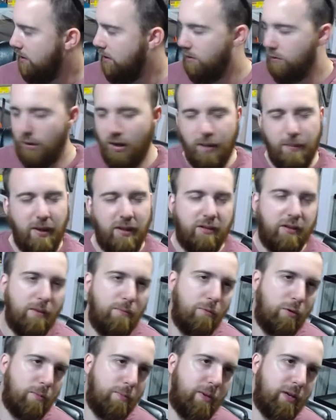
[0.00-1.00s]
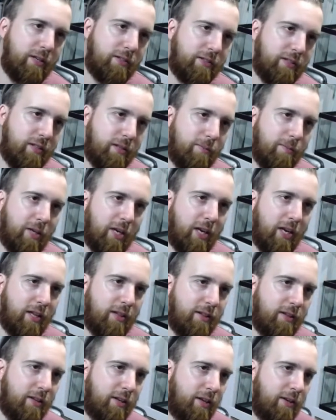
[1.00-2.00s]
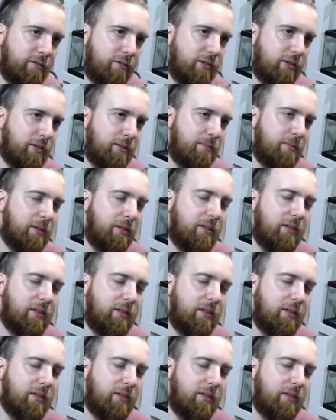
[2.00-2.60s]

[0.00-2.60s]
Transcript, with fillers: We got about ten more minutes, and then I'm gonna end the live stream.